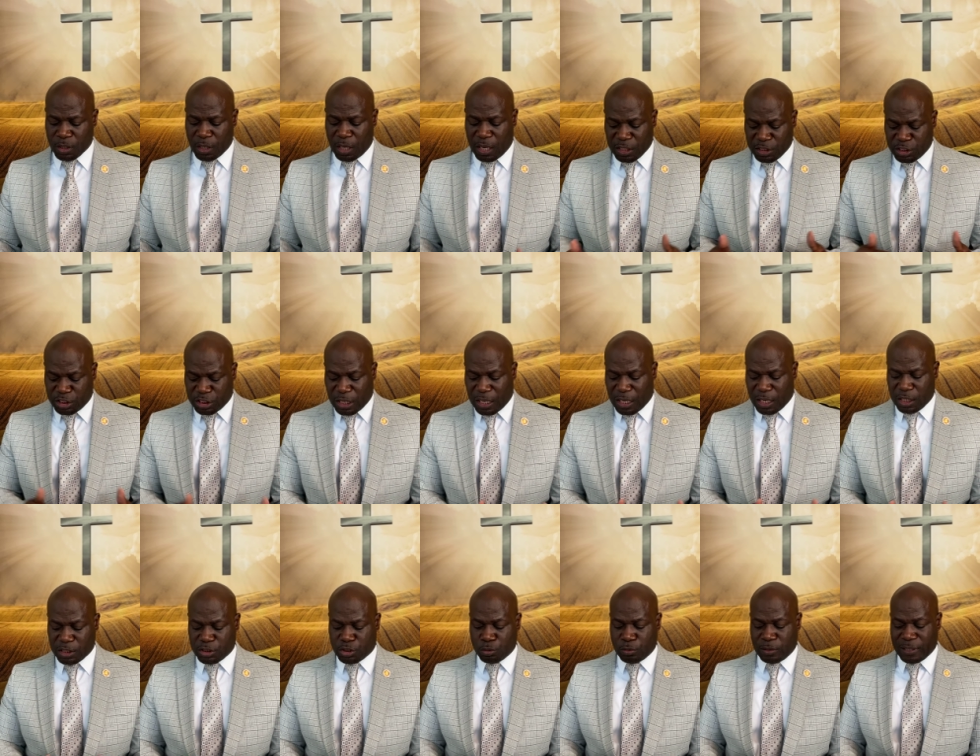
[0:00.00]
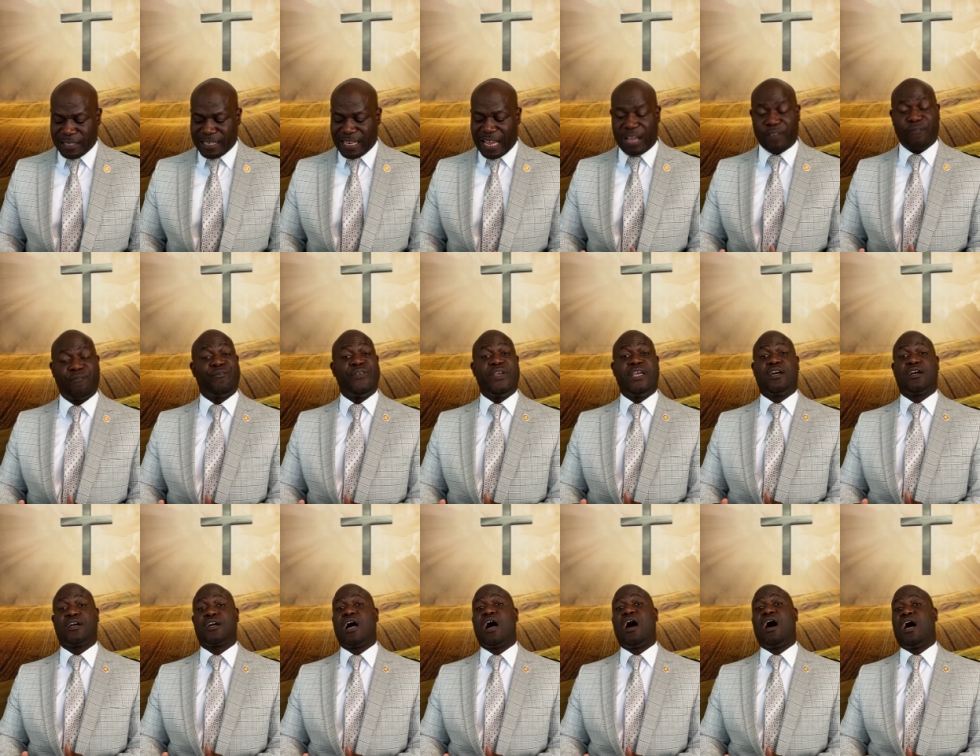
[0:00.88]
a judge who did not
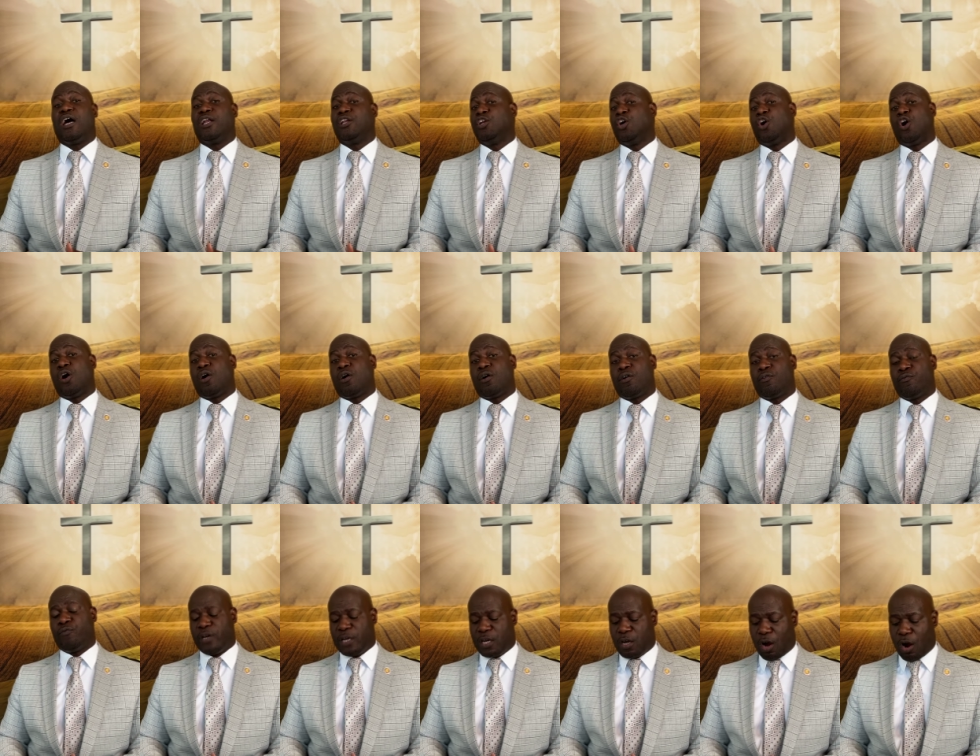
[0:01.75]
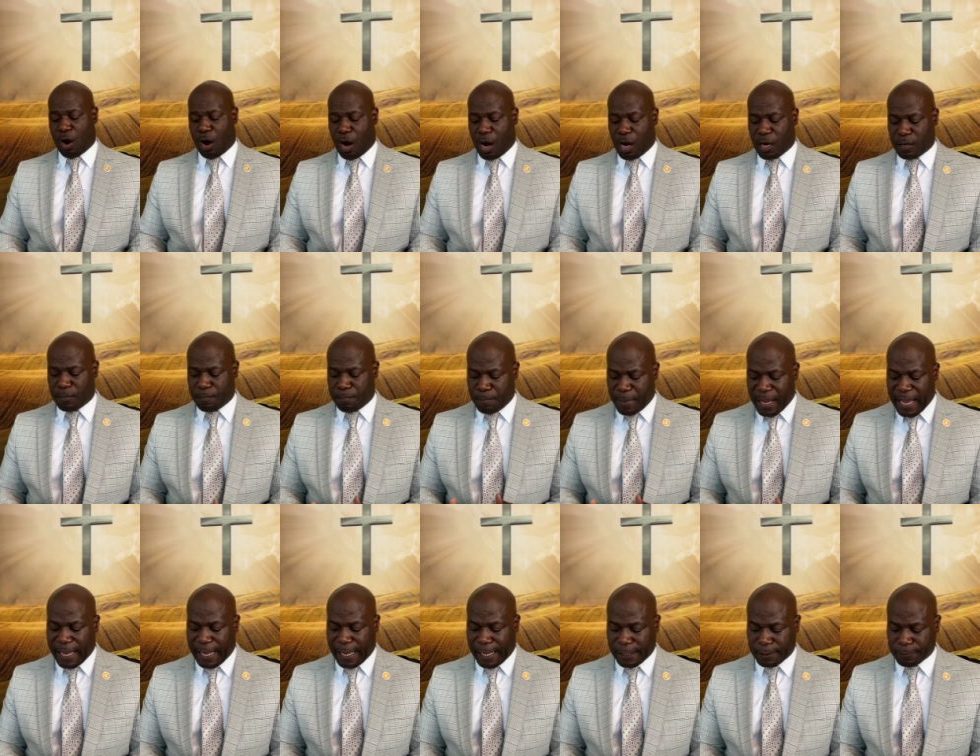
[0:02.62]
fear God nor regard
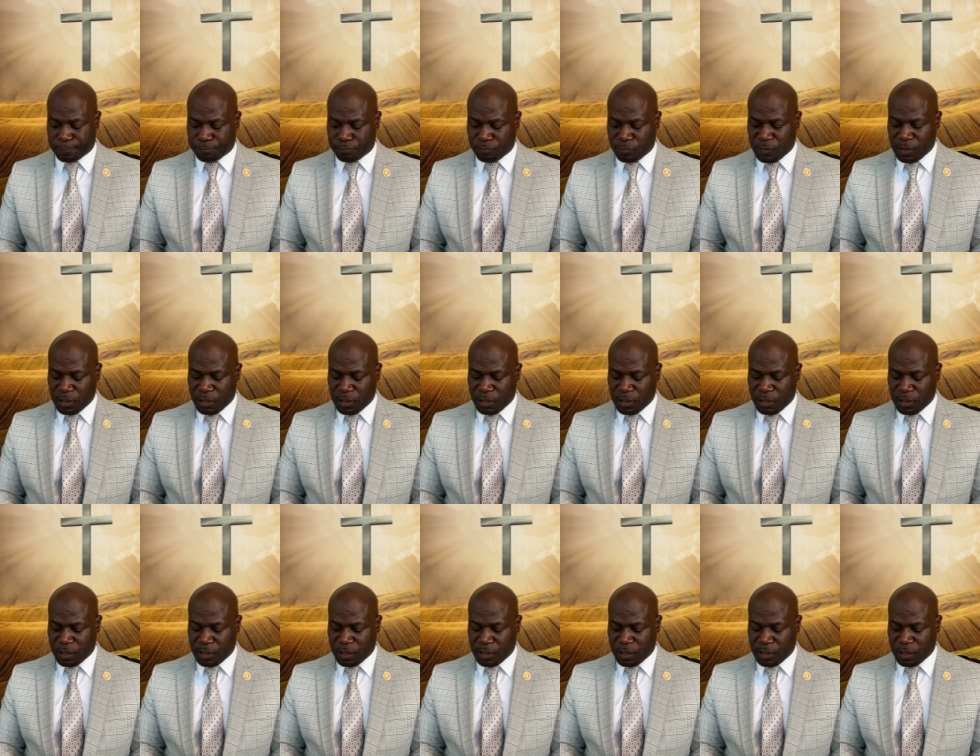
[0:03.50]
man.